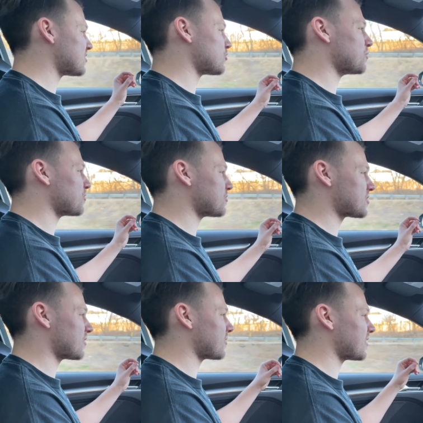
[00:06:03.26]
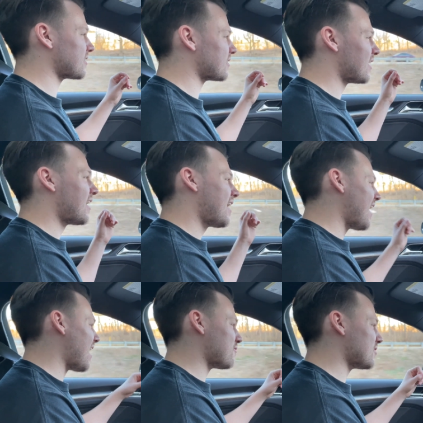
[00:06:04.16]
Super is still here.
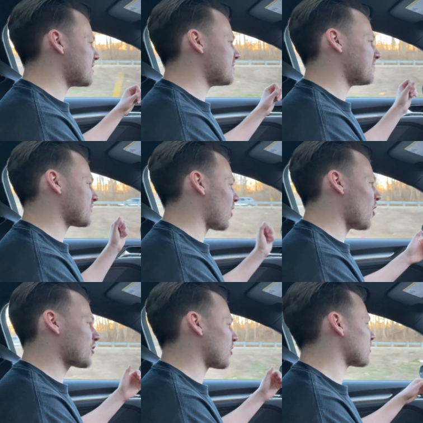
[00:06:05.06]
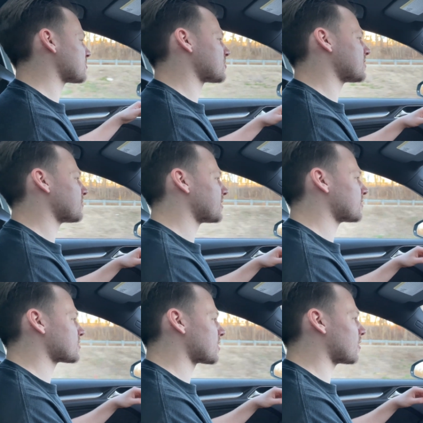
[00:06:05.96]
All the cars are still
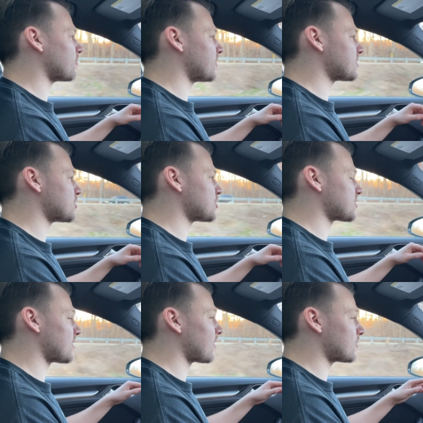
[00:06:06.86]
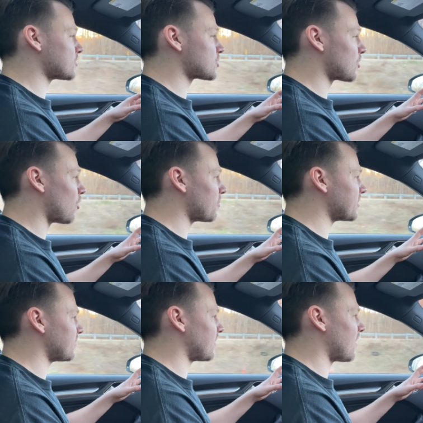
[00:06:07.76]
here, so this is just another
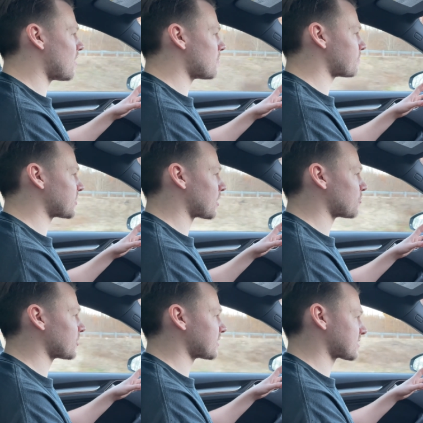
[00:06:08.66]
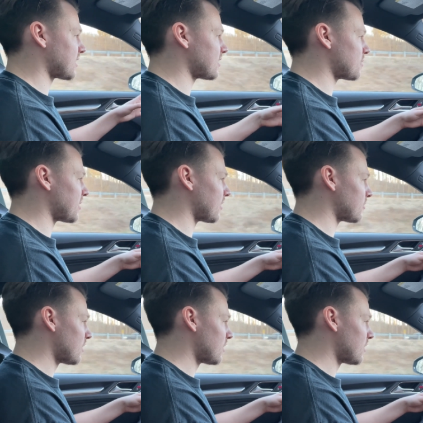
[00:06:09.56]
installment that I'm really excited about.